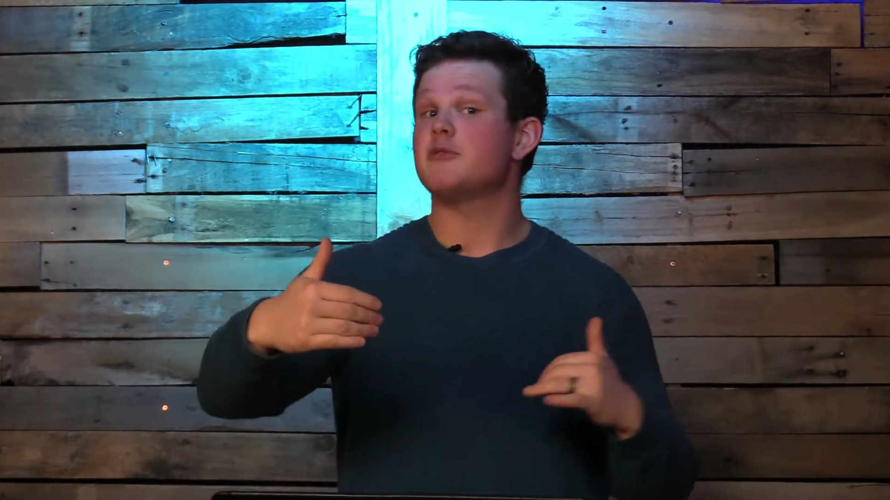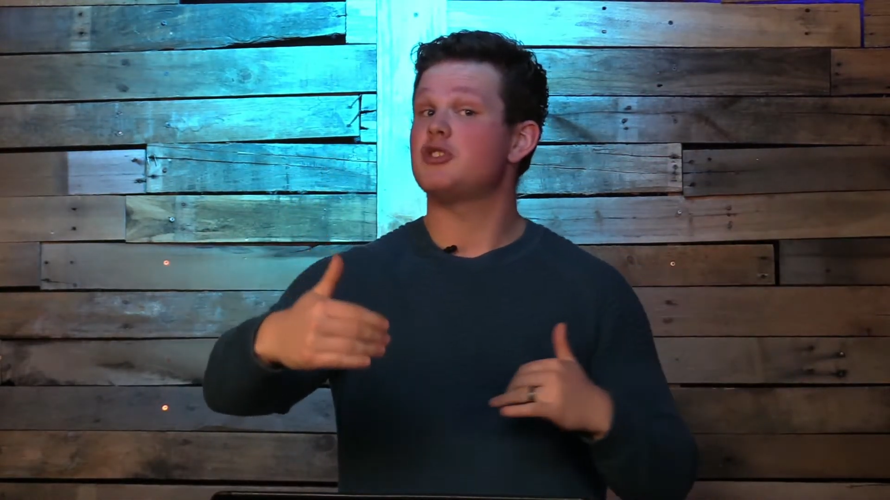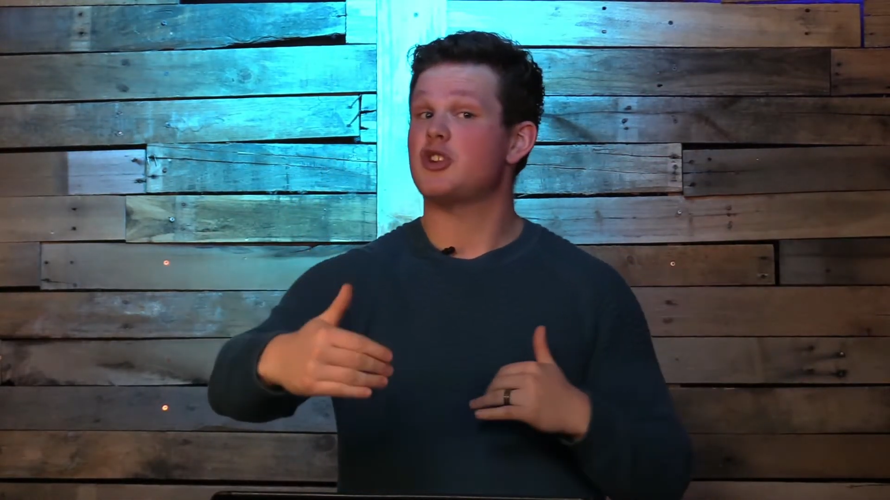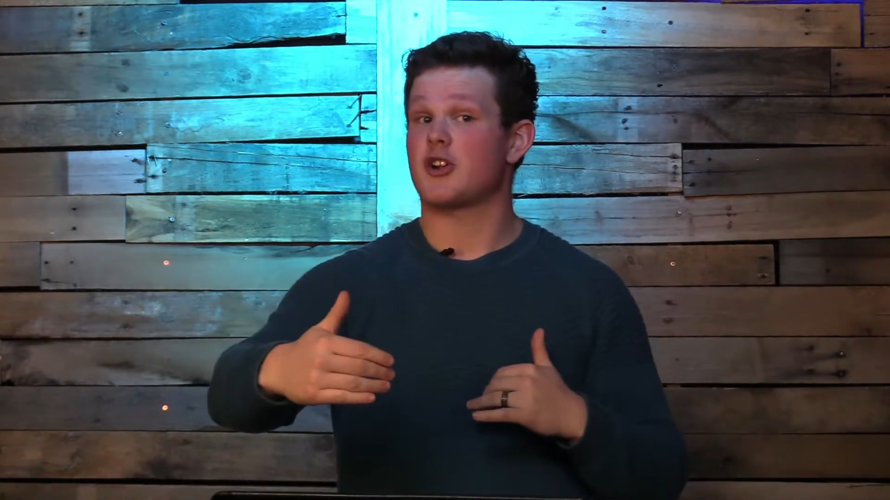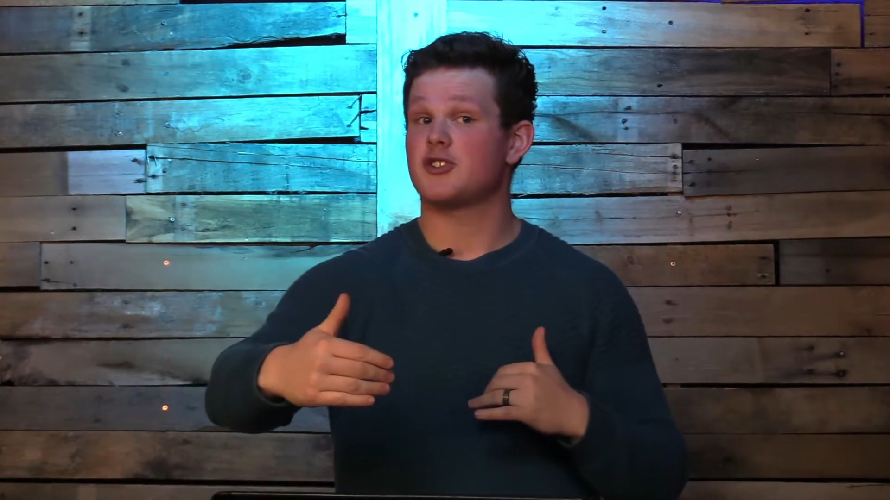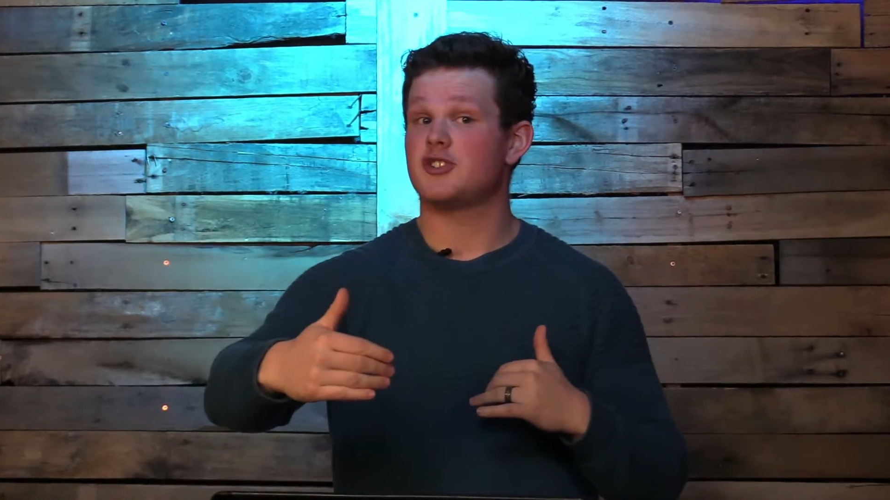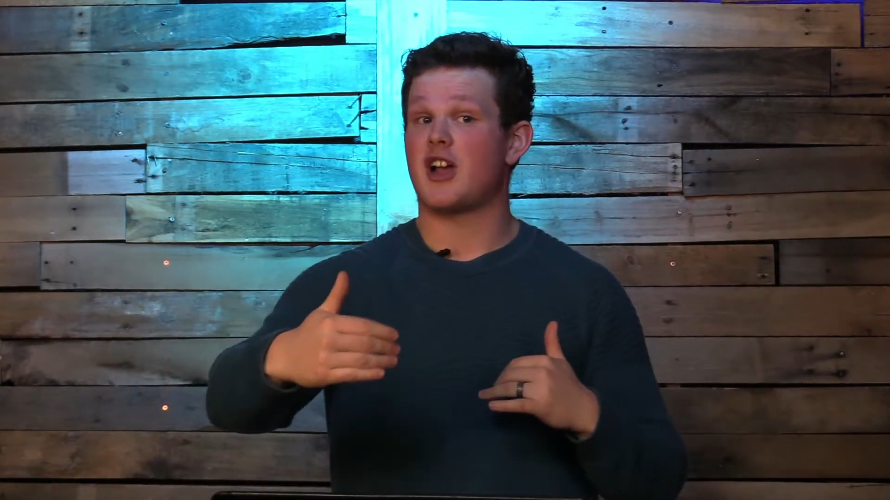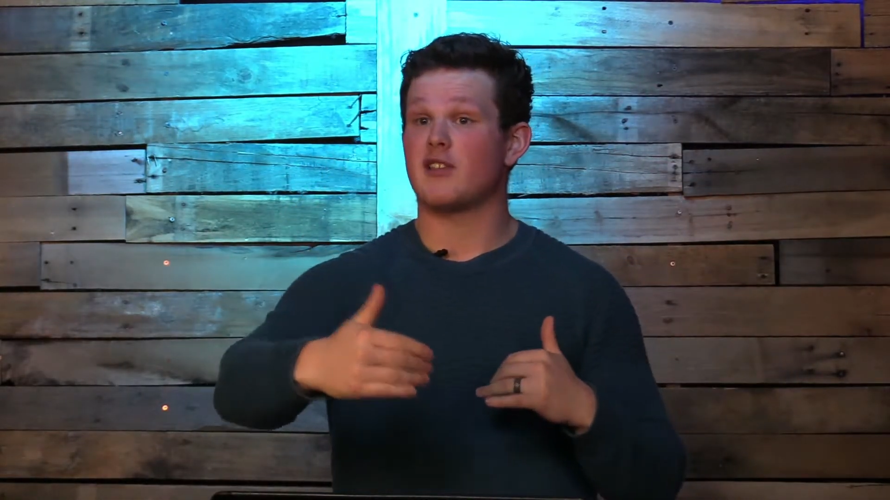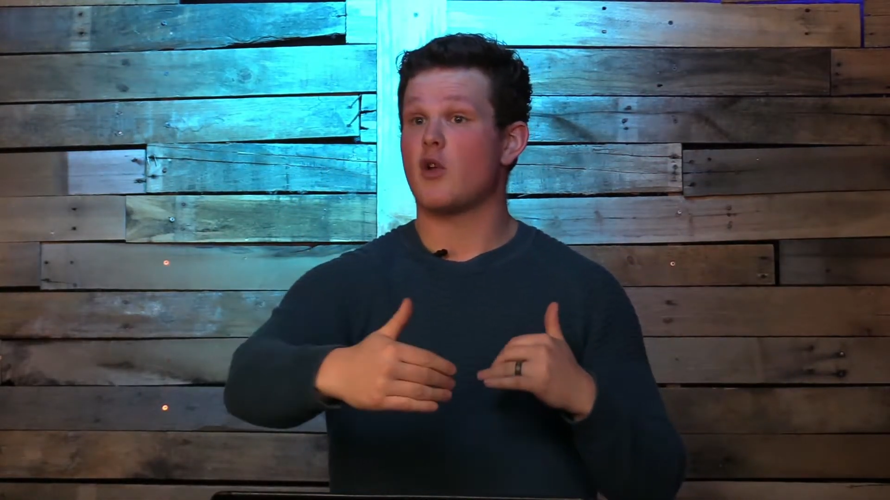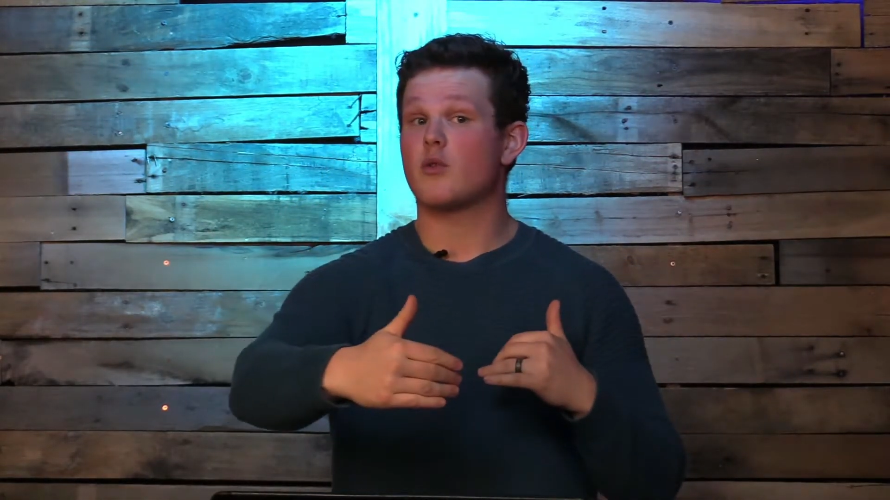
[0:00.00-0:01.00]
church,
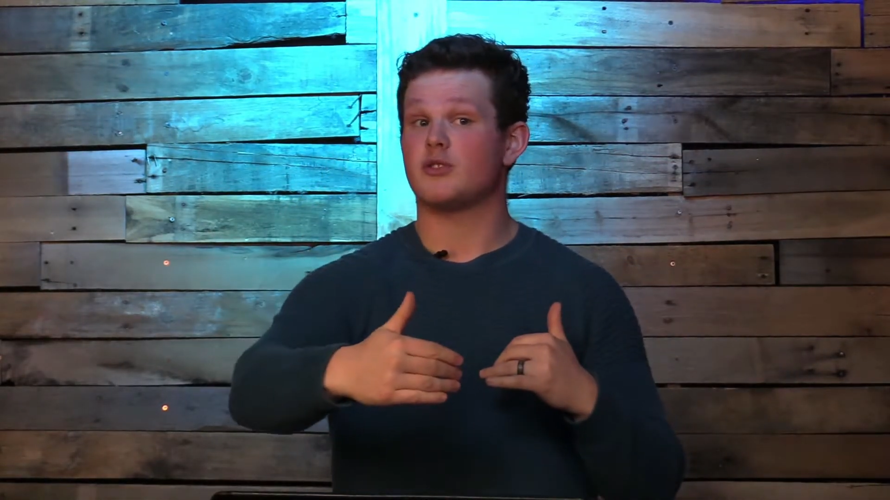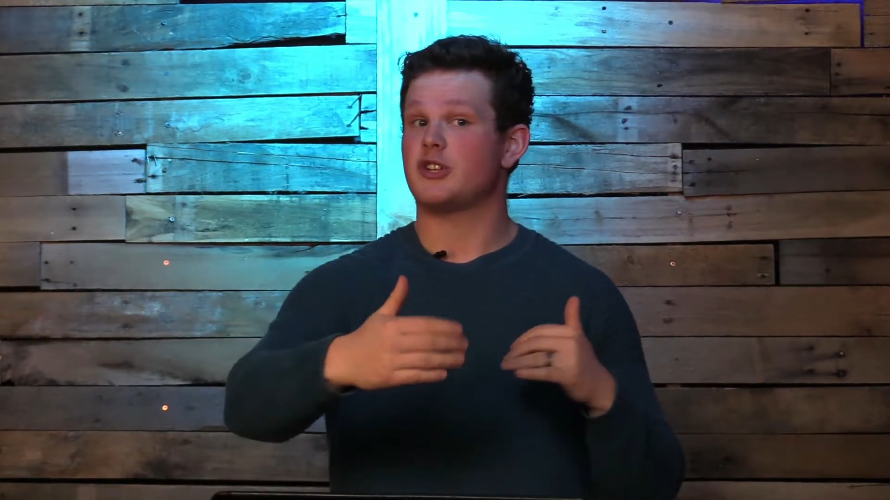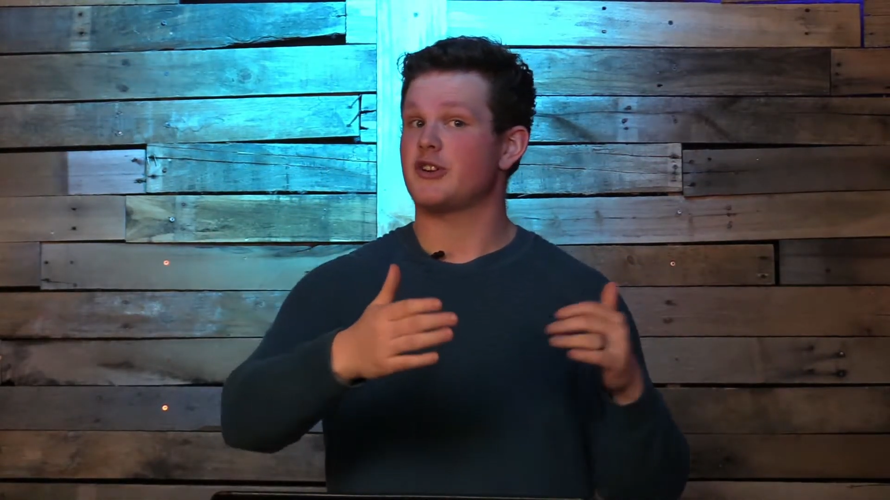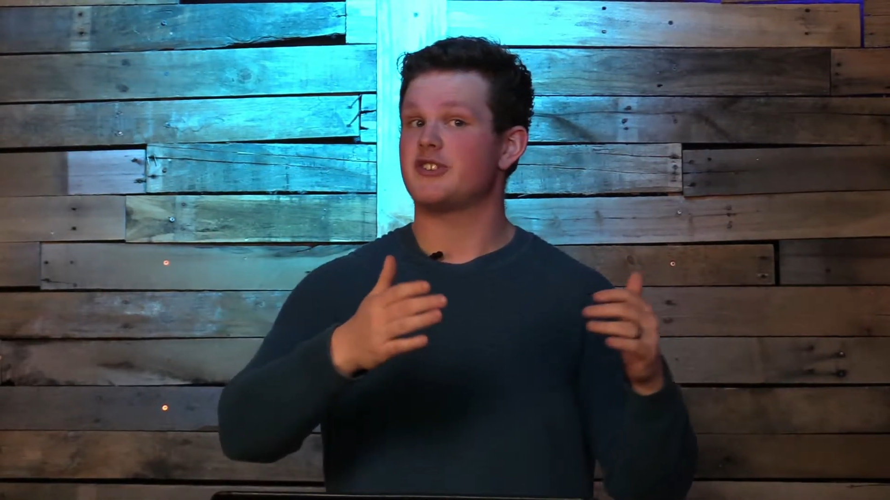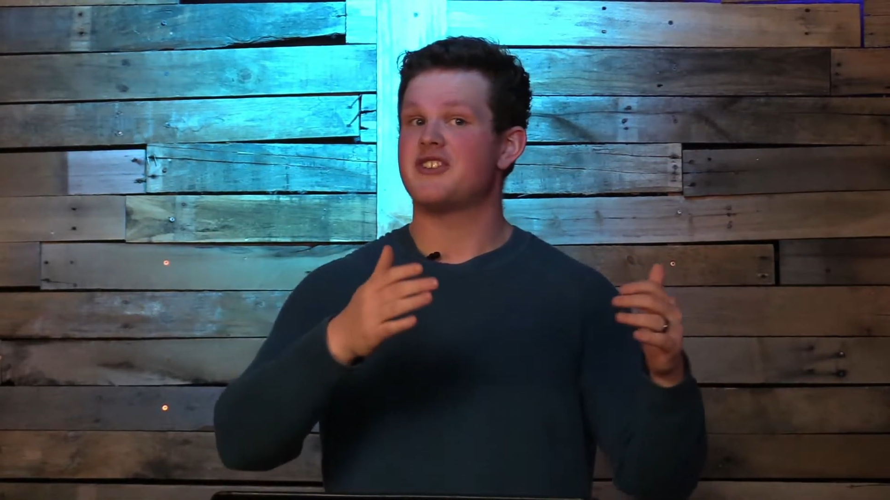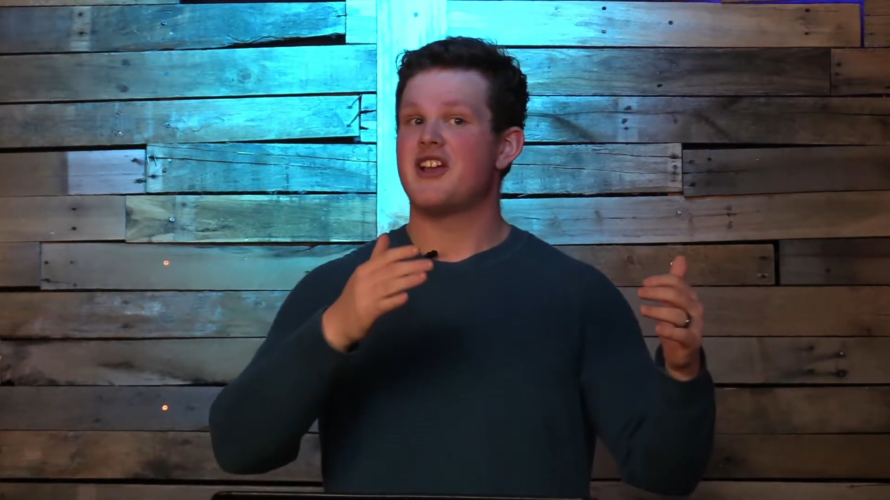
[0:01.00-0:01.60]
not local church,